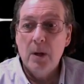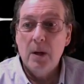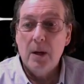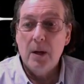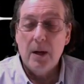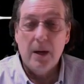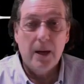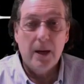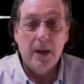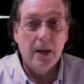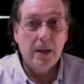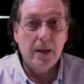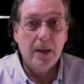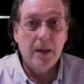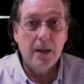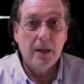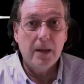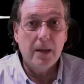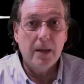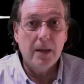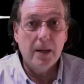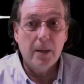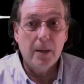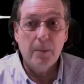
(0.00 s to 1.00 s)
a head-end
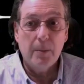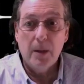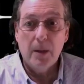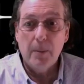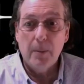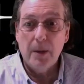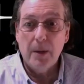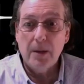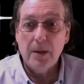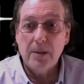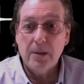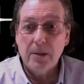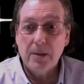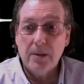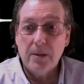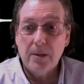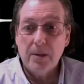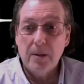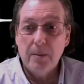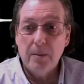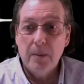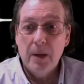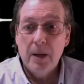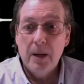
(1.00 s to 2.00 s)
and M D M S
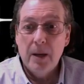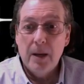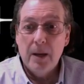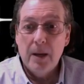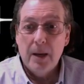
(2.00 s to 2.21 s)
system,